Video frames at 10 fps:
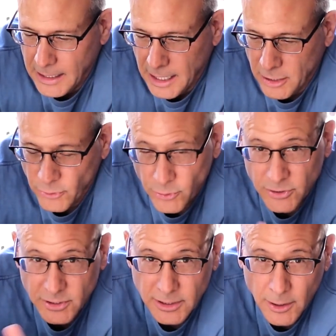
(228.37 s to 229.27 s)
I don't use
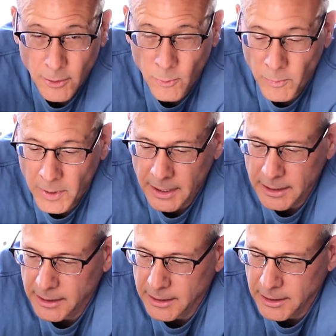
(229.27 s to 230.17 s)
this at home, but
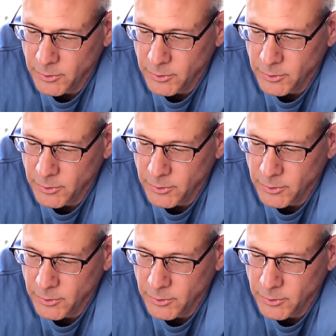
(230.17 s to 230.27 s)
you know,